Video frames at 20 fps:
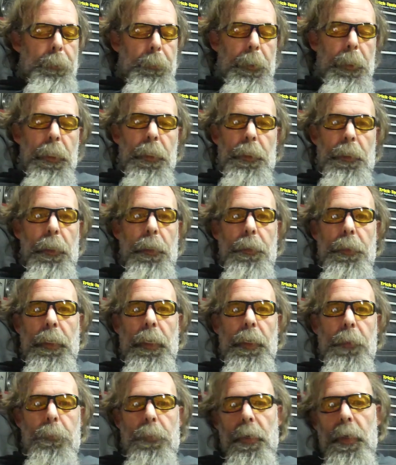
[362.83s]
hit it,
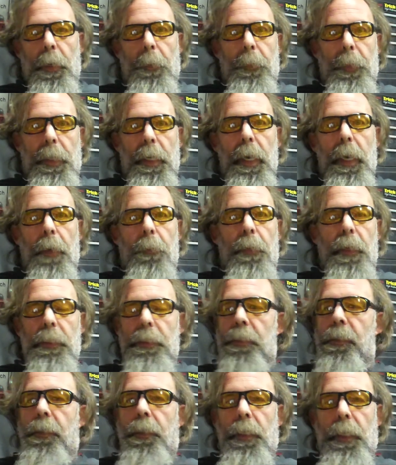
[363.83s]
that he put up a camera,
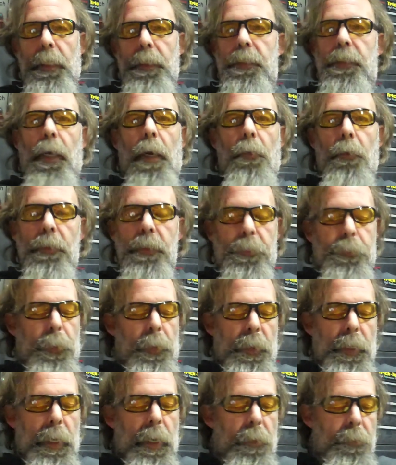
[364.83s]
and he's always
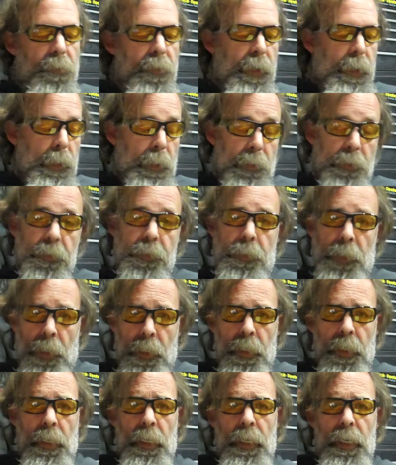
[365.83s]
putting out videos
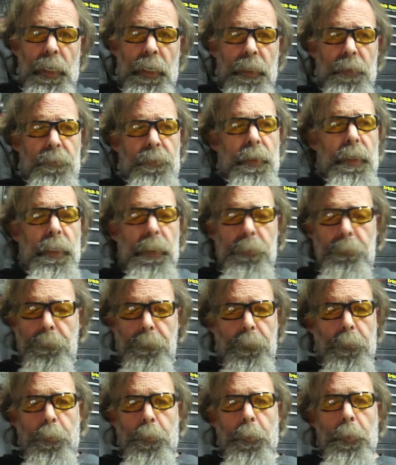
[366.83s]
of
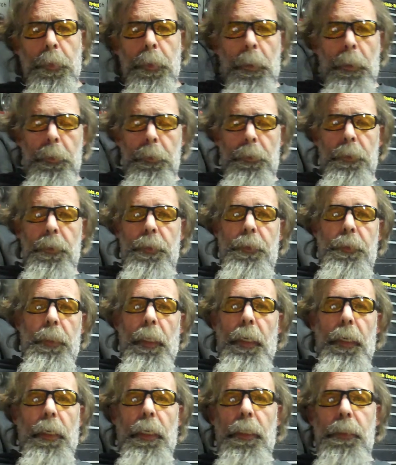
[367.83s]
just
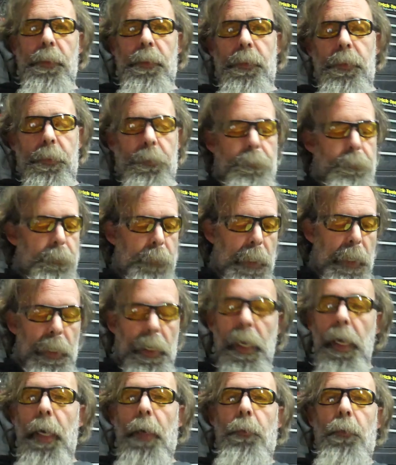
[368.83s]
idiots
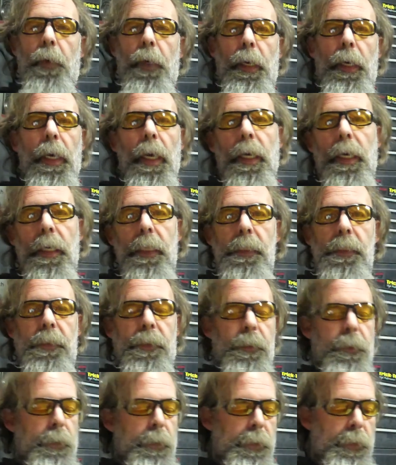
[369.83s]
that can't read, I
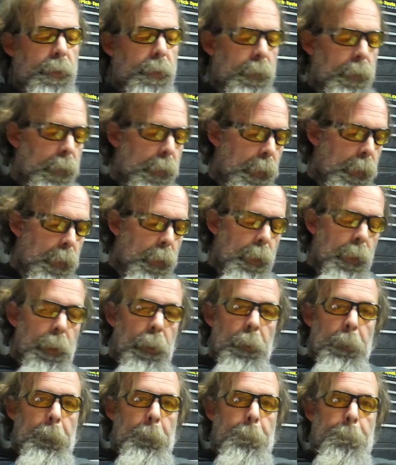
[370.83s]
guess, and just,
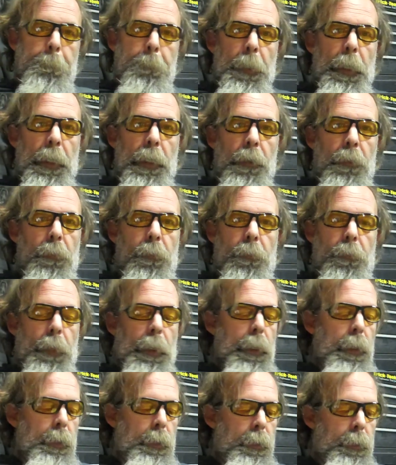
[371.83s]
you know,
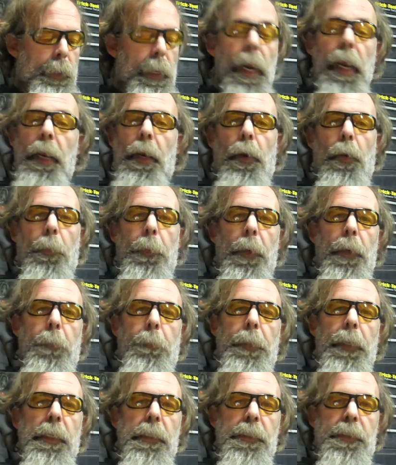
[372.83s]
like a little can opener,
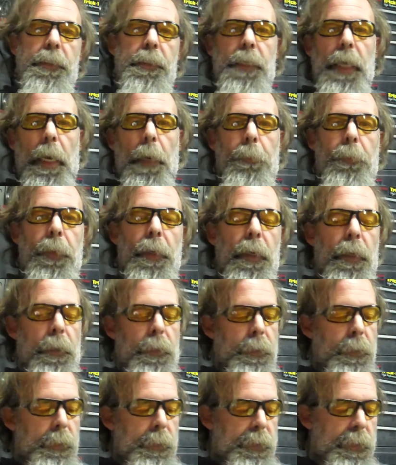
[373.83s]
peels the top of
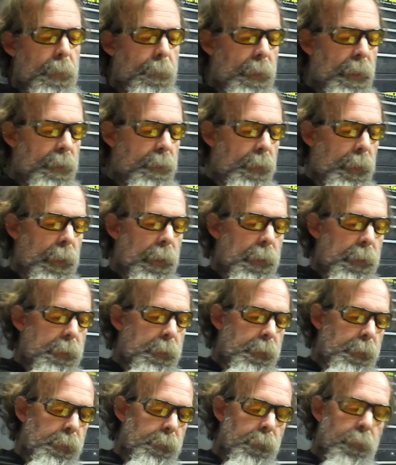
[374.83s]
their
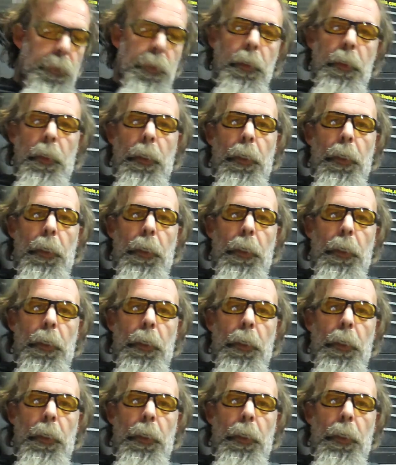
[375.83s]
semi-trailers and